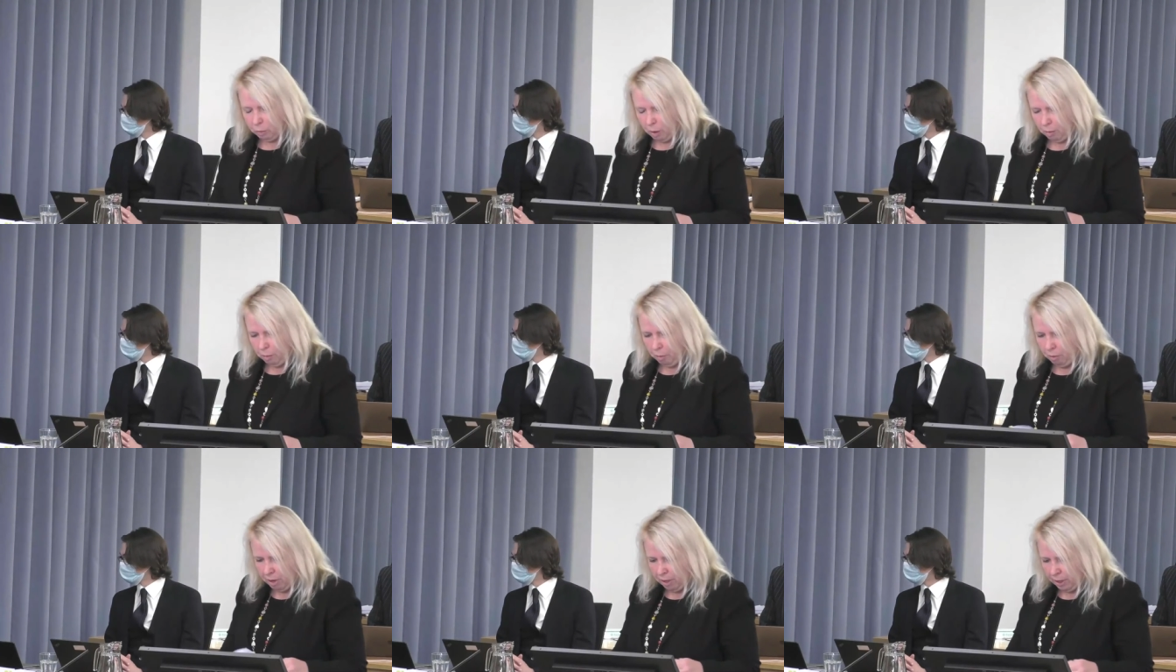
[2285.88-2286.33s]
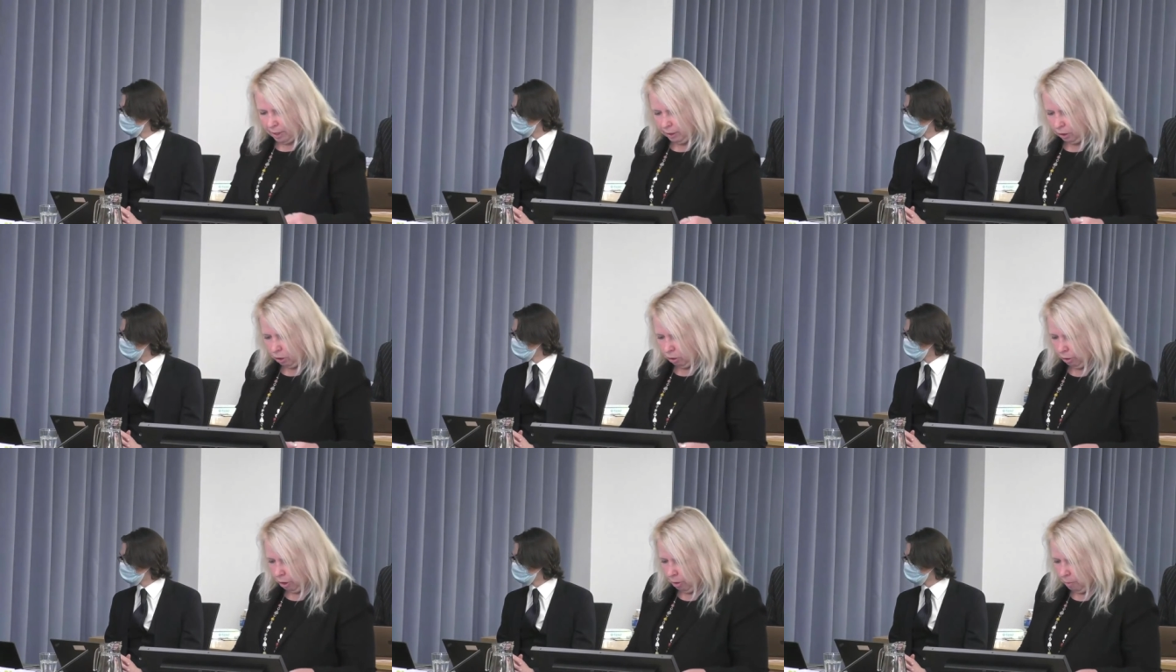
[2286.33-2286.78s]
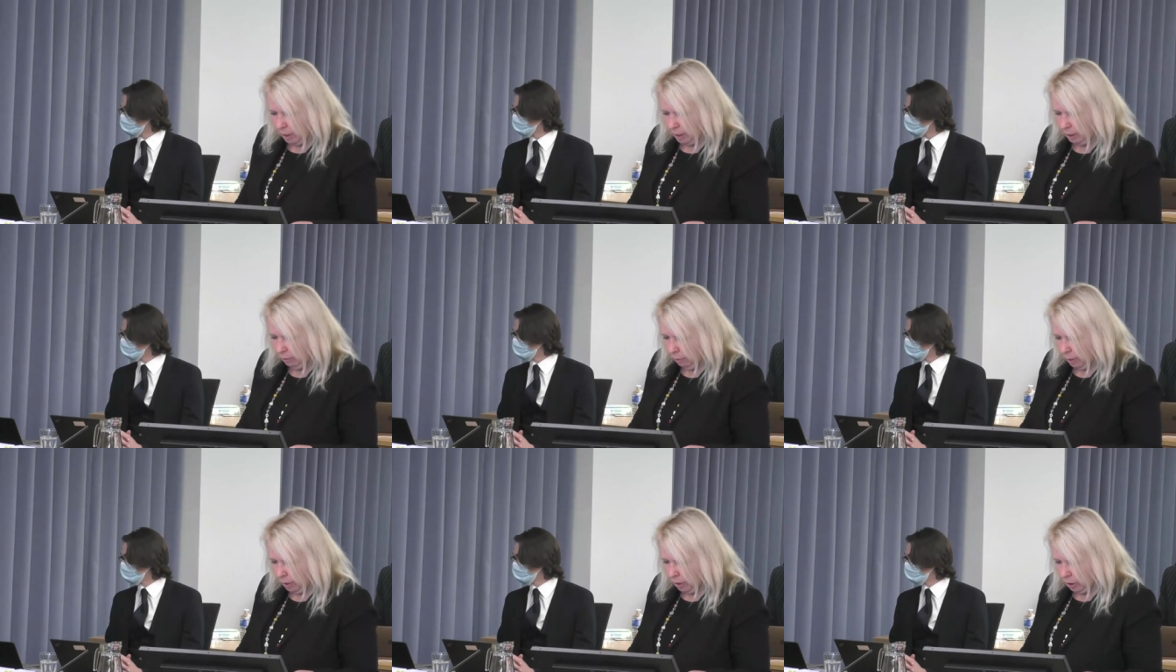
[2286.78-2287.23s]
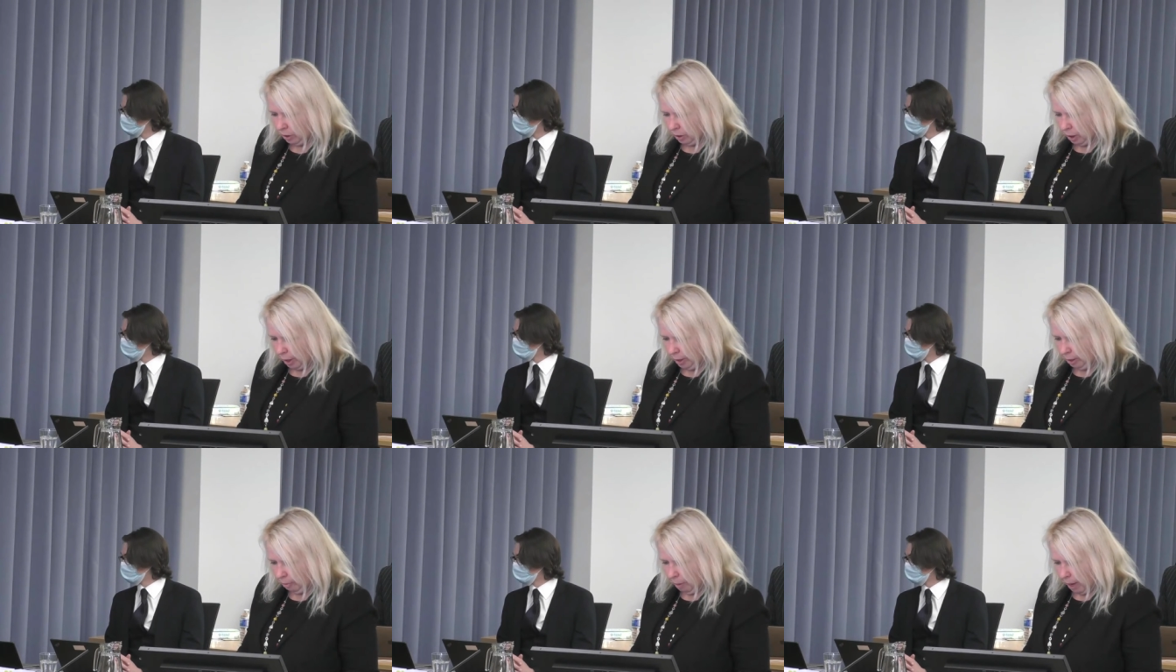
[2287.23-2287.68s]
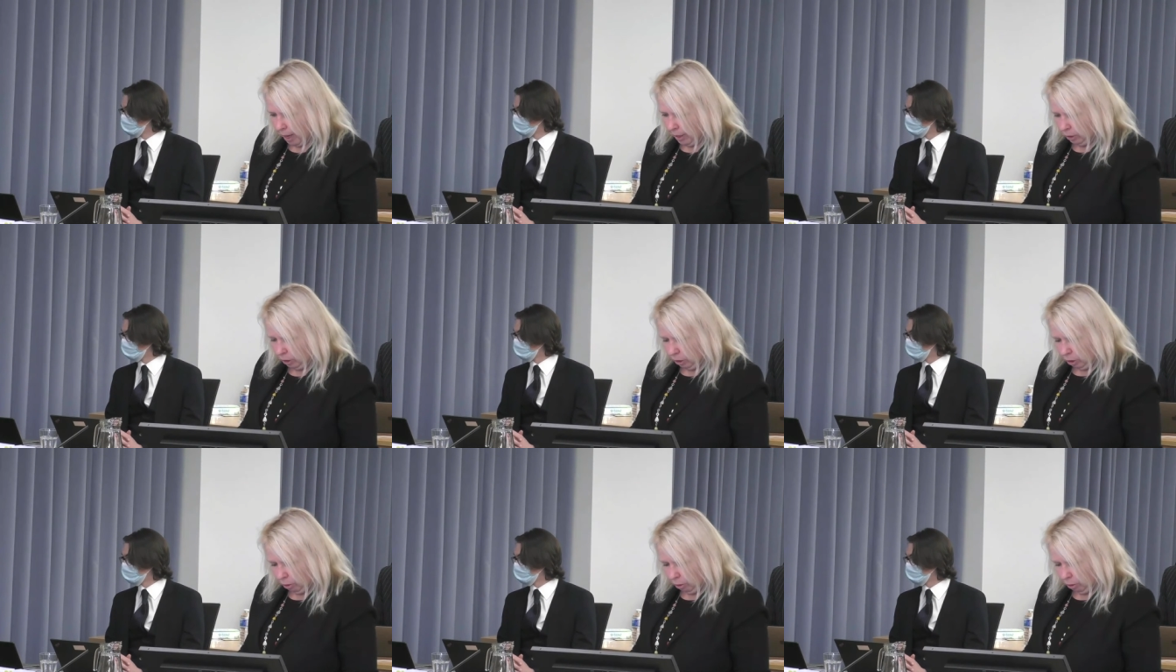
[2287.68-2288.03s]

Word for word: while we're in this document, if we just go to page